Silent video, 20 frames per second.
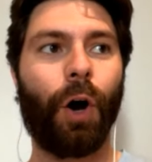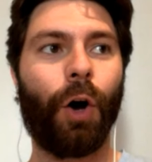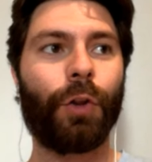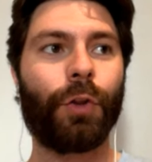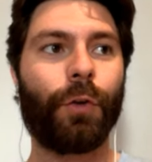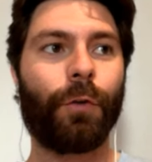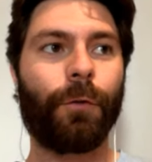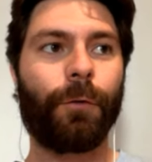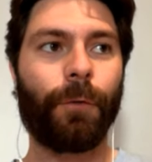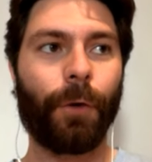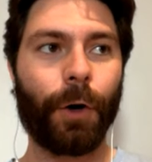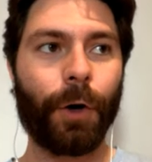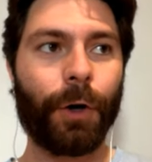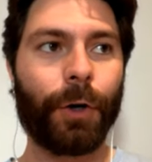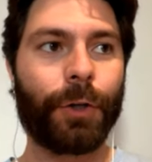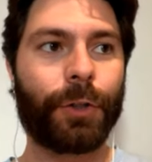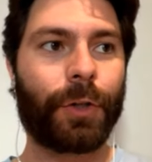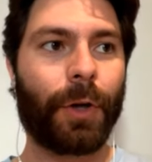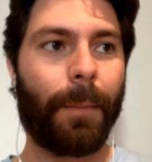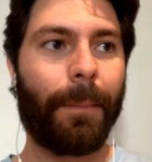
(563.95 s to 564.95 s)
on the
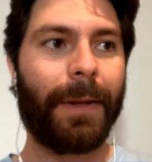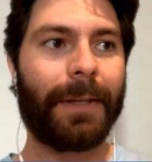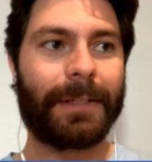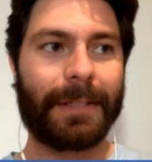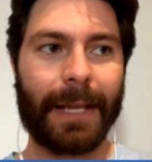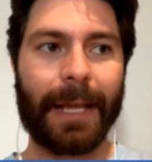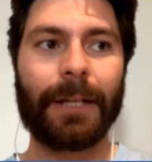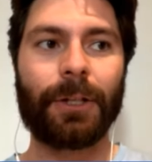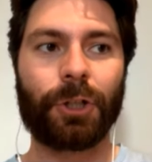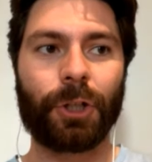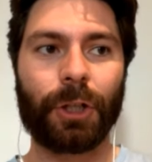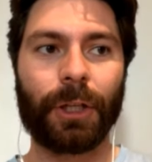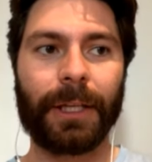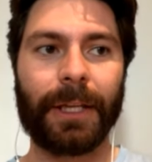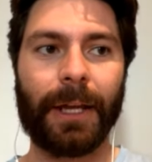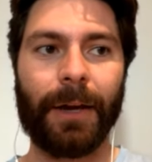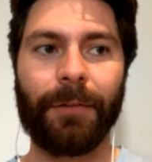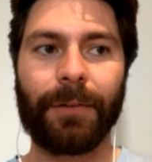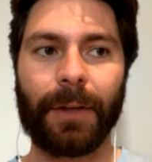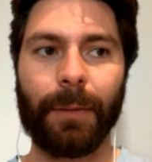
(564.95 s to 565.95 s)
verge
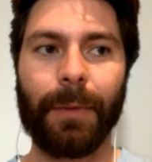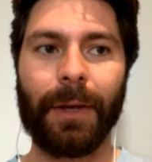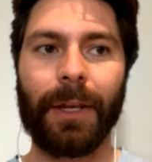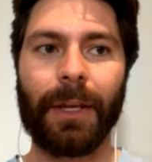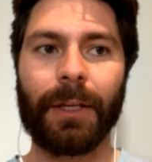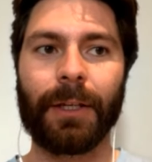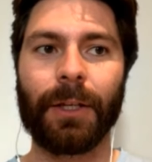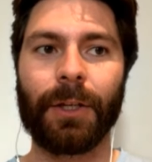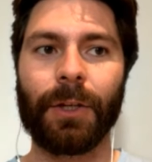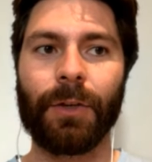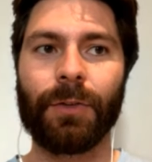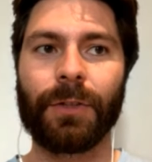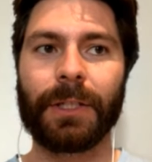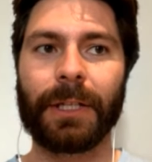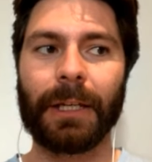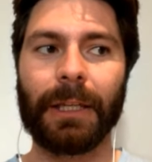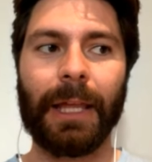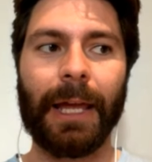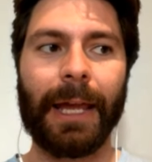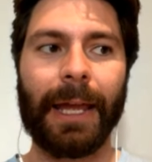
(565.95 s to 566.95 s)
potentially of committing to
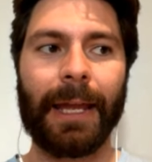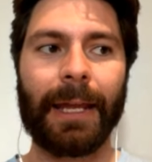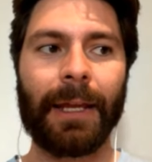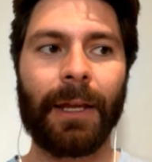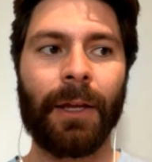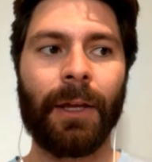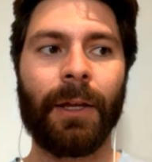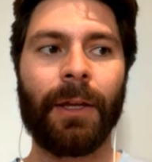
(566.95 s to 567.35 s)
UCLA